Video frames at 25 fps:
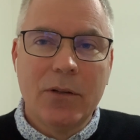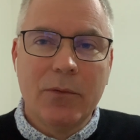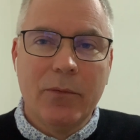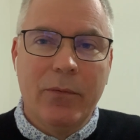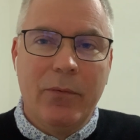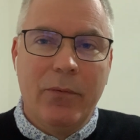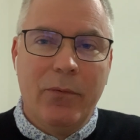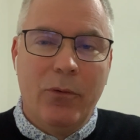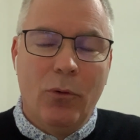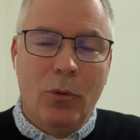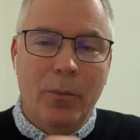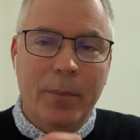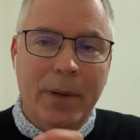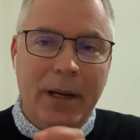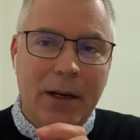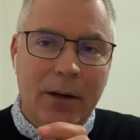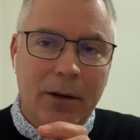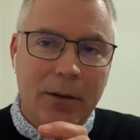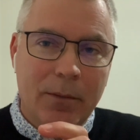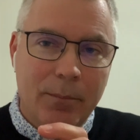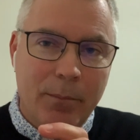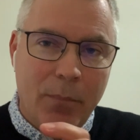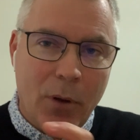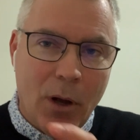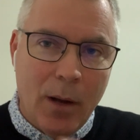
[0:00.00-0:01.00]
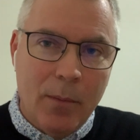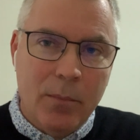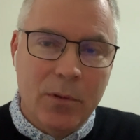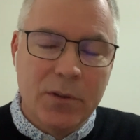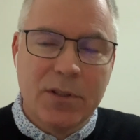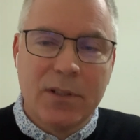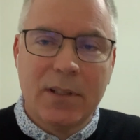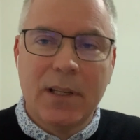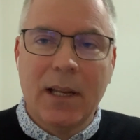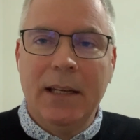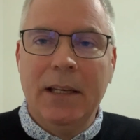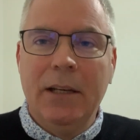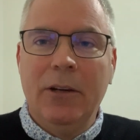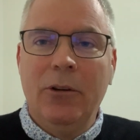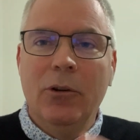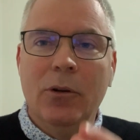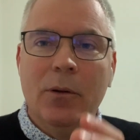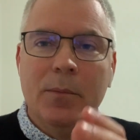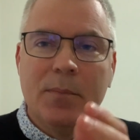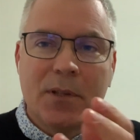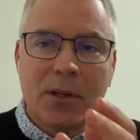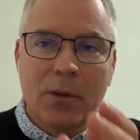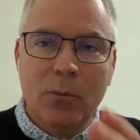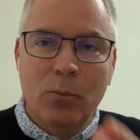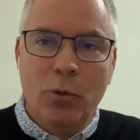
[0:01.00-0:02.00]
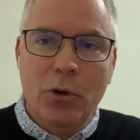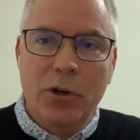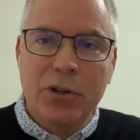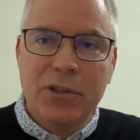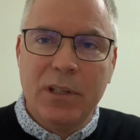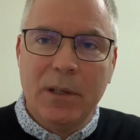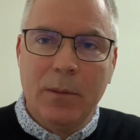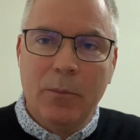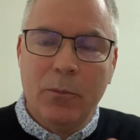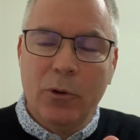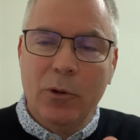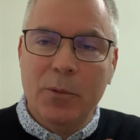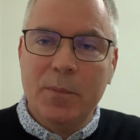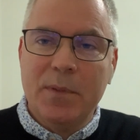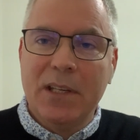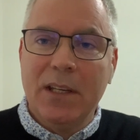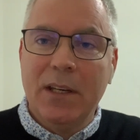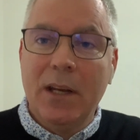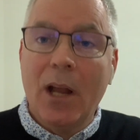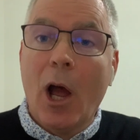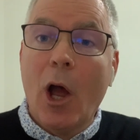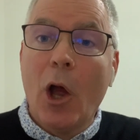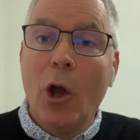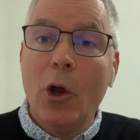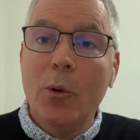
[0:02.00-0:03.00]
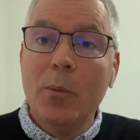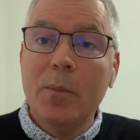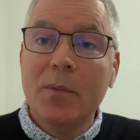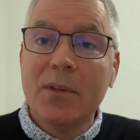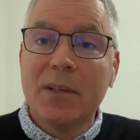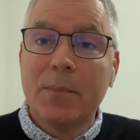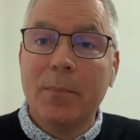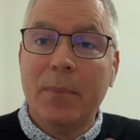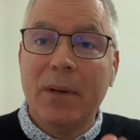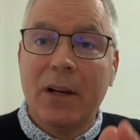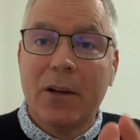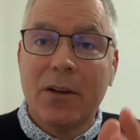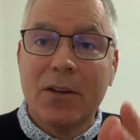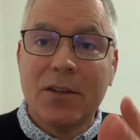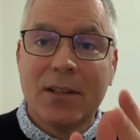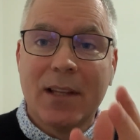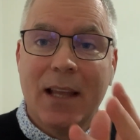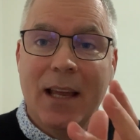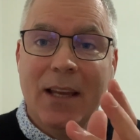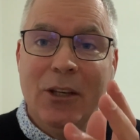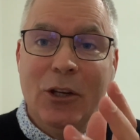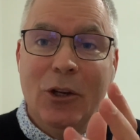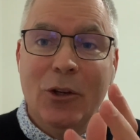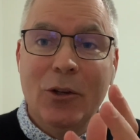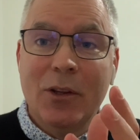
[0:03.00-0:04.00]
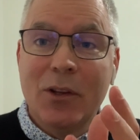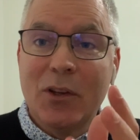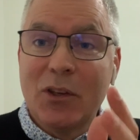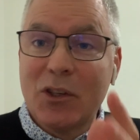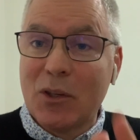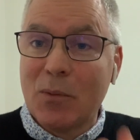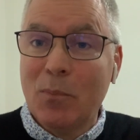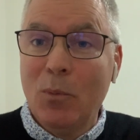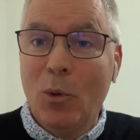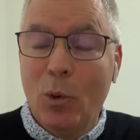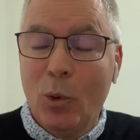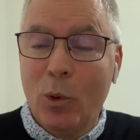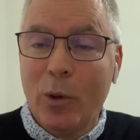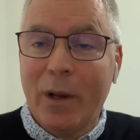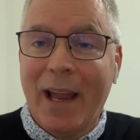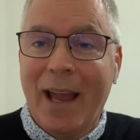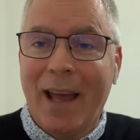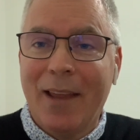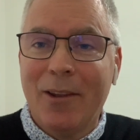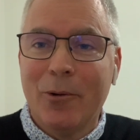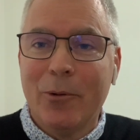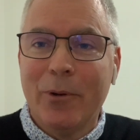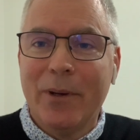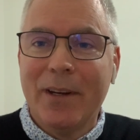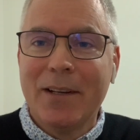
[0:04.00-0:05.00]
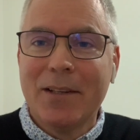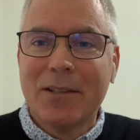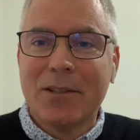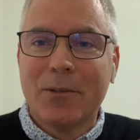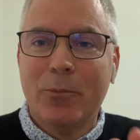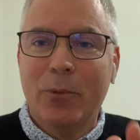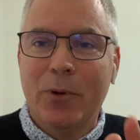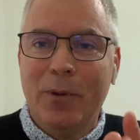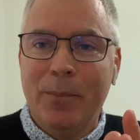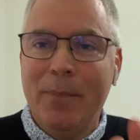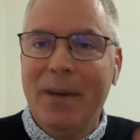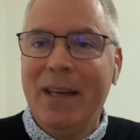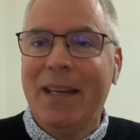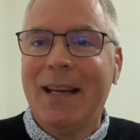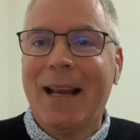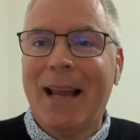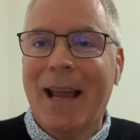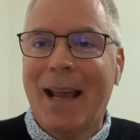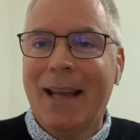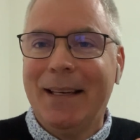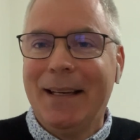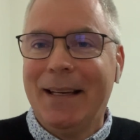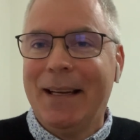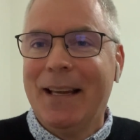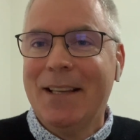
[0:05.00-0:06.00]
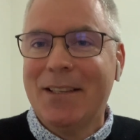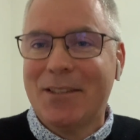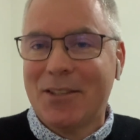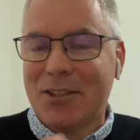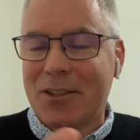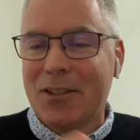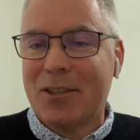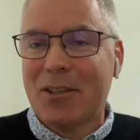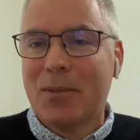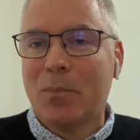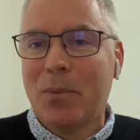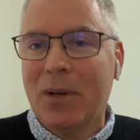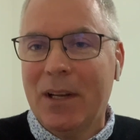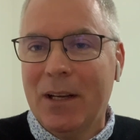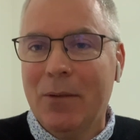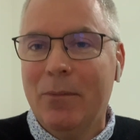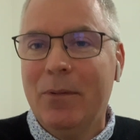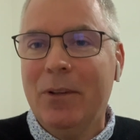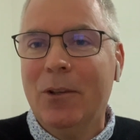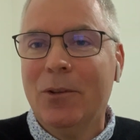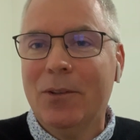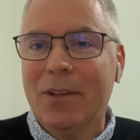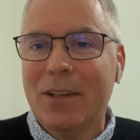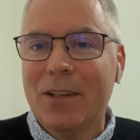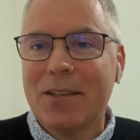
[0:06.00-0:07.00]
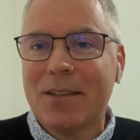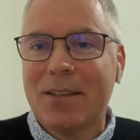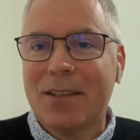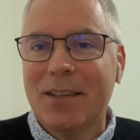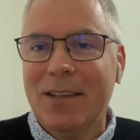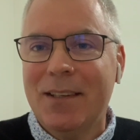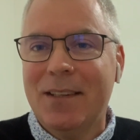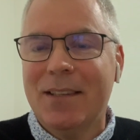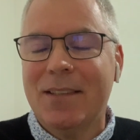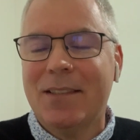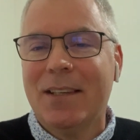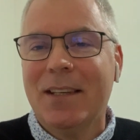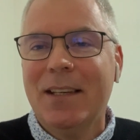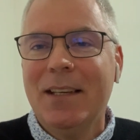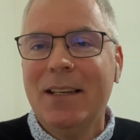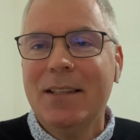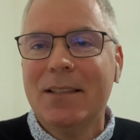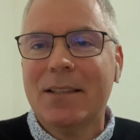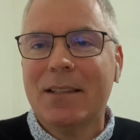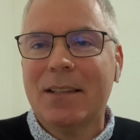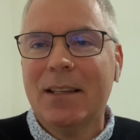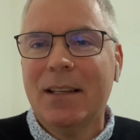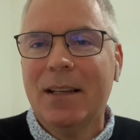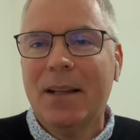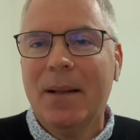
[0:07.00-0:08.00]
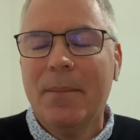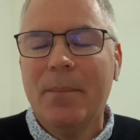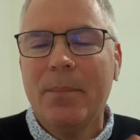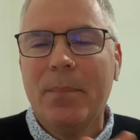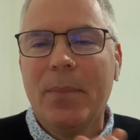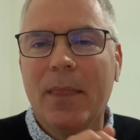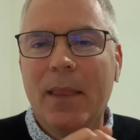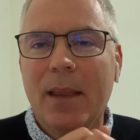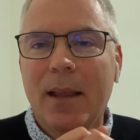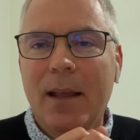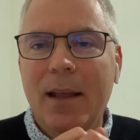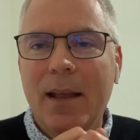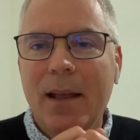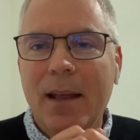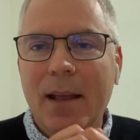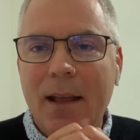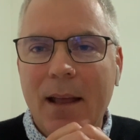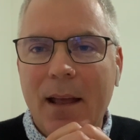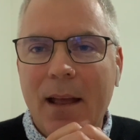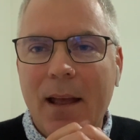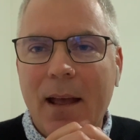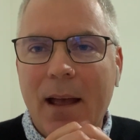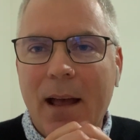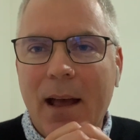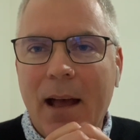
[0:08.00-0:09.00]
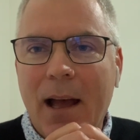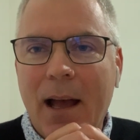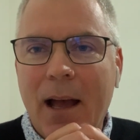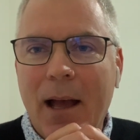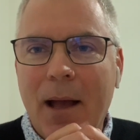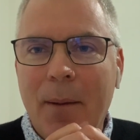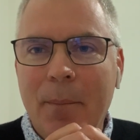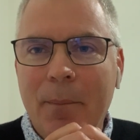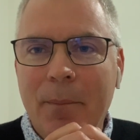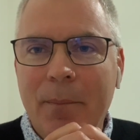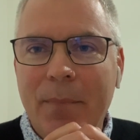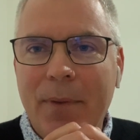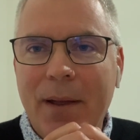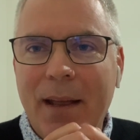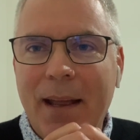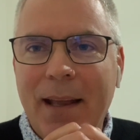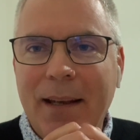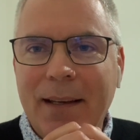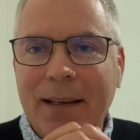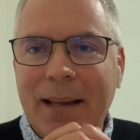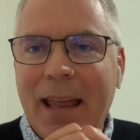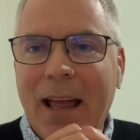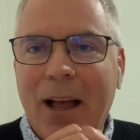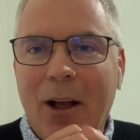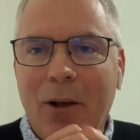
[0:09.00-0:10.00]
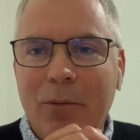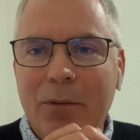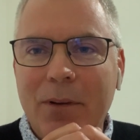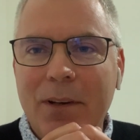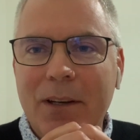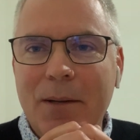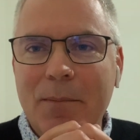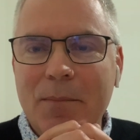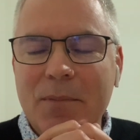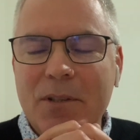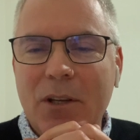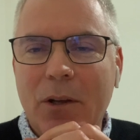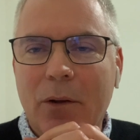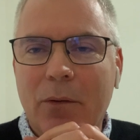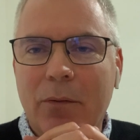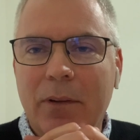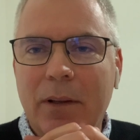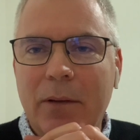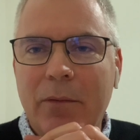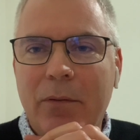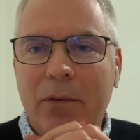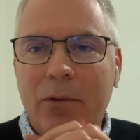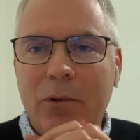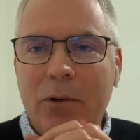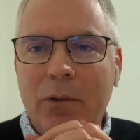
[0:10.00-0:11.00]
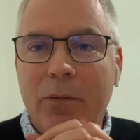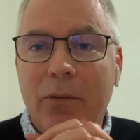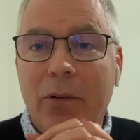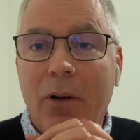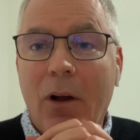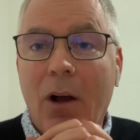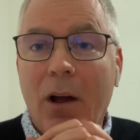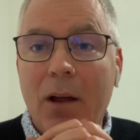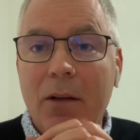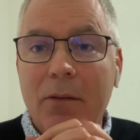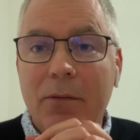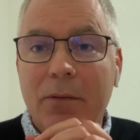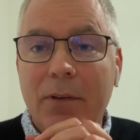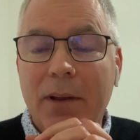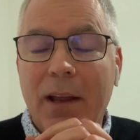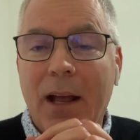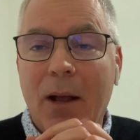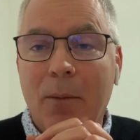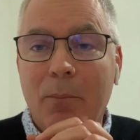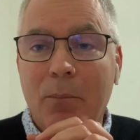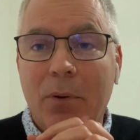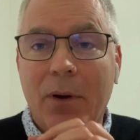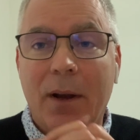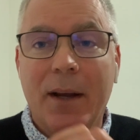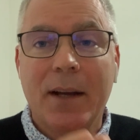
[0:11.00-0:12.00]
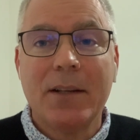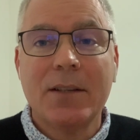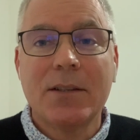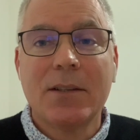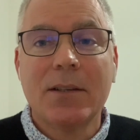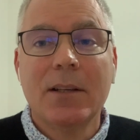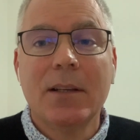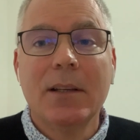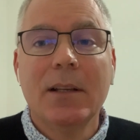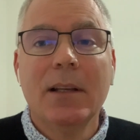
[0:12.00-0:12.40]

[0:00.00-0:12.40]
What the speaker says: forming Bible study groups and worship groups in homes because they knew that small gatherings would mitigate against the spread of illness and disease. And Calvin himself lived through 5 outbreaks